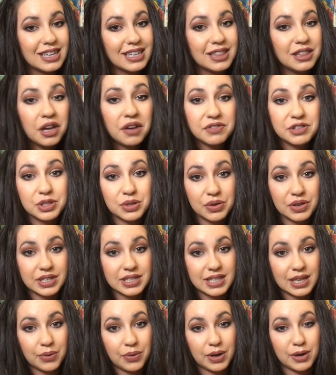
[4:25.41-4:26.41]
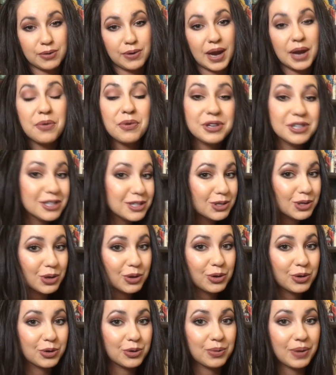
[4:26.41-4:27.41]
love stories they want to write, which is
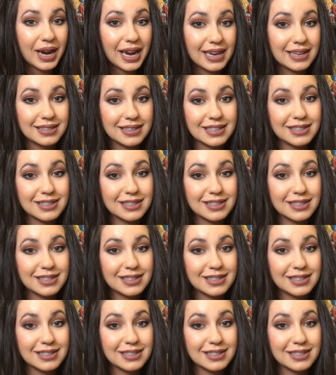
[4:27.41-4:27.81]
great.